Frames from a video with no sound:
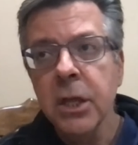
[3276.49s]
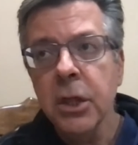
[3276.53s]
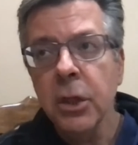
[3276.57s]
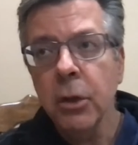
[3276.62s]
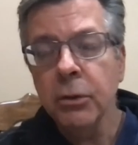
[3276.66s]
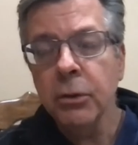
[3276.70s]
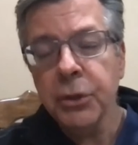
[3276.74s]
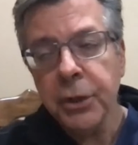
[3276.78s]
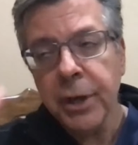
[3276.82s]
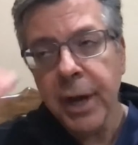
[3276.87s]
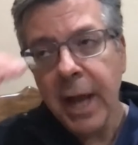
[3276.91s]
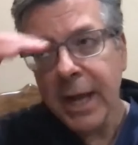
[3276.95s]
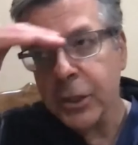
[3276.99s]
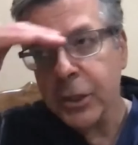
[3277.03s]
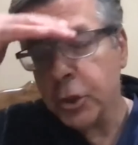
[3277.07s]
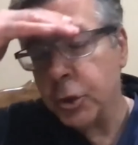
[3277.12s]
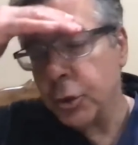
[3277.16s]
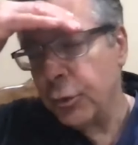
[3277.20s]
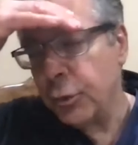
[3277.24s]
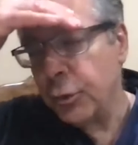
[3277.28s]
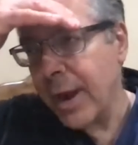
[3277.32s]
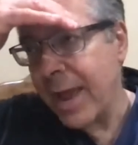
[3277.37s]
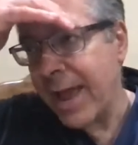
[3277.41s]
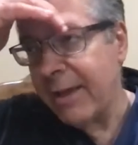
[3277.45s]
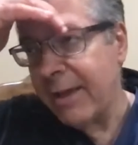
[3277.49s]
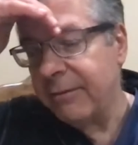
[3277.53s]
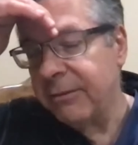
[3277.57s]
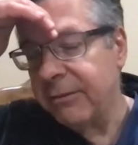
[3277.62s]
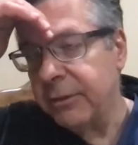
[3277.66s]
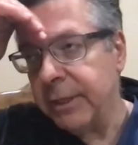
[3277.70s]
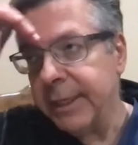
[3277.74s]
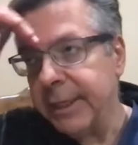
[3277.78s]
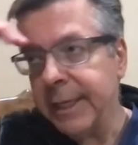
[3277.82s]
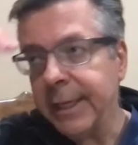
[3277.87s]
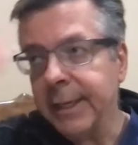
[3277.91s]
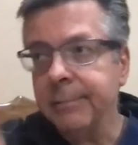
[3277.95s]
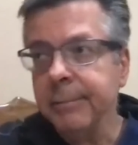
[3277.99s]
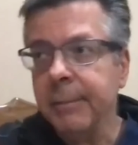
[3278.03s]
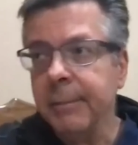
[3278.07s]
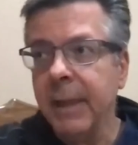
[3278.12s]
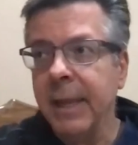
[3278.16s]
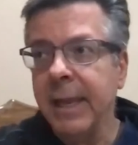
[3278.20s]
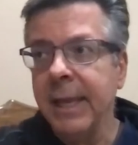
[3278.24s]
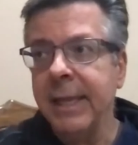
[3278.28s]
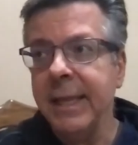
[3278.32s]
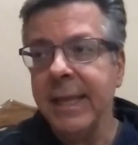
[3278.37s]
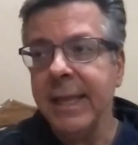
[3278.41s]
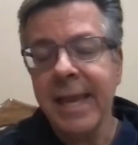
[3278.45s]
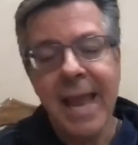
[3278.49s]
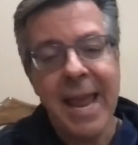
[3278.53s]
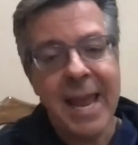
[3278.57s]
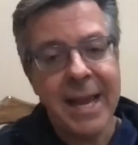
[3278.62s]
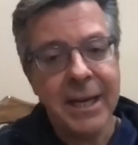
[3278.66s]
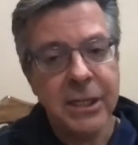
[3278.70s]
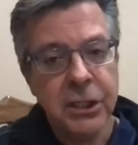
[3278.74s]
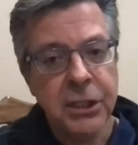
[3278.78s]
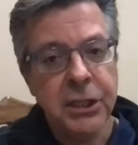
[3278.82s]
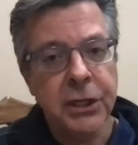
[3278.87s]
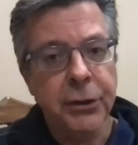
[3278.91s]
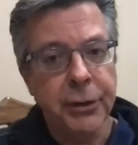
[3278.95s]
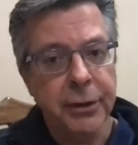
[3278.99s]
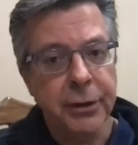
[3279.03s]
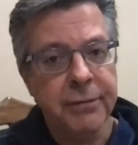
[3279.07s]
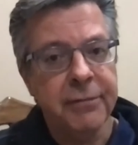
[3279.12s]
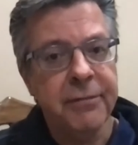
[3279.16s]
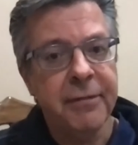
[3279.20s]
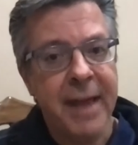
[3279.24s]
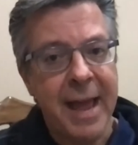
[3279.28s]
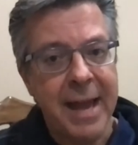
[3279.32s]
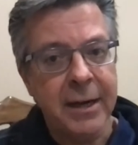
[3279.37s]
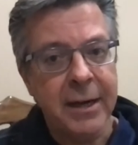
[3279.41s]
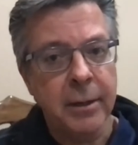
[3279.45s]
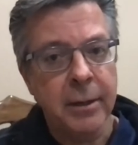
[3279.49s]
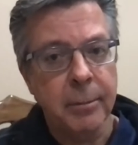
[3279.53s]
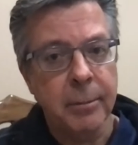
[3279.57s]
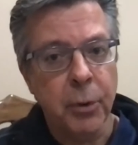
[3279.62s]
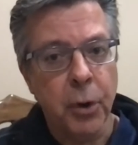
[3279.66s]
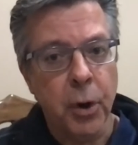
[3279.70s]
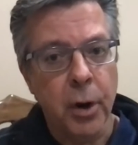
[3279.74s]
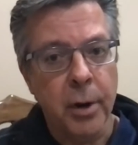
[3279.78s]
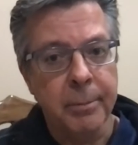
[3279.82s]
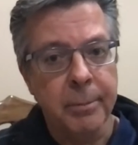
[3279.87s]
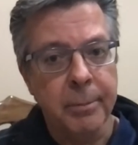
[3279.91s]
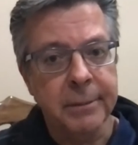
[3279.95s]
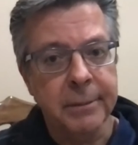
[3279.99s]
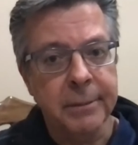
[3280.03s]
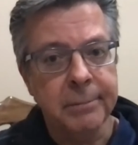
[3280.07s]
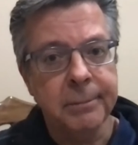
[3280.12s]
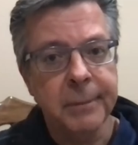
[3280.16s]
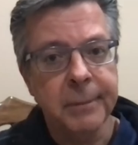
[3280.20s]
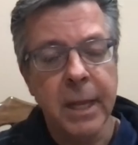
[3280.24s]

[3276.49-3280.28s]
Those are not traveling in the anterior fat compartment.